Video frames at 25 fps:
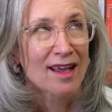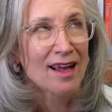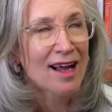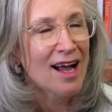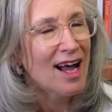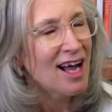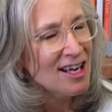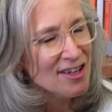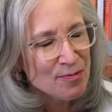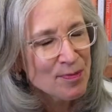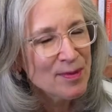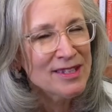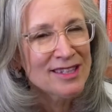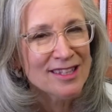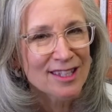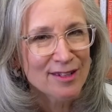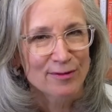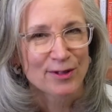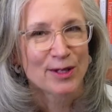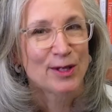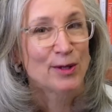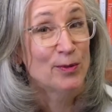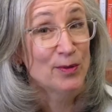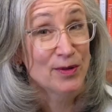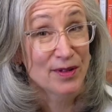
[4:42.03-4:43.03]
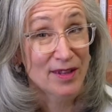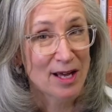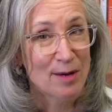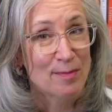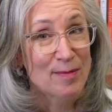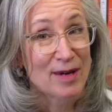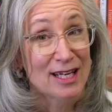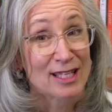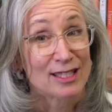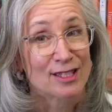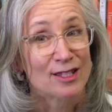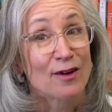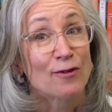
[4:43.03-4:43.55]
I've been living with M
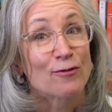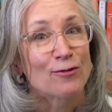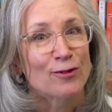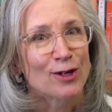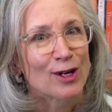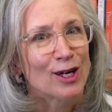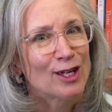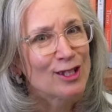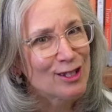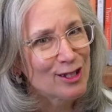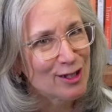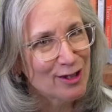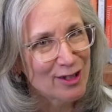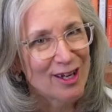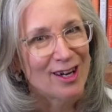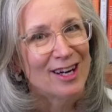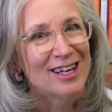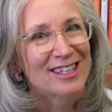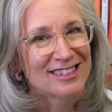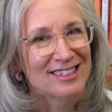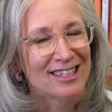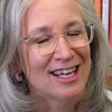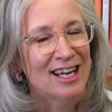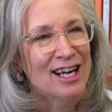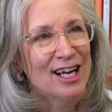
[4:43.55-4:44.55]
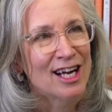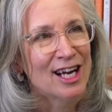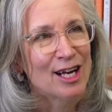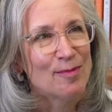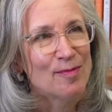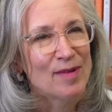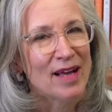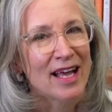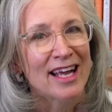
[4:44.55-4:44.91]
S for a long time,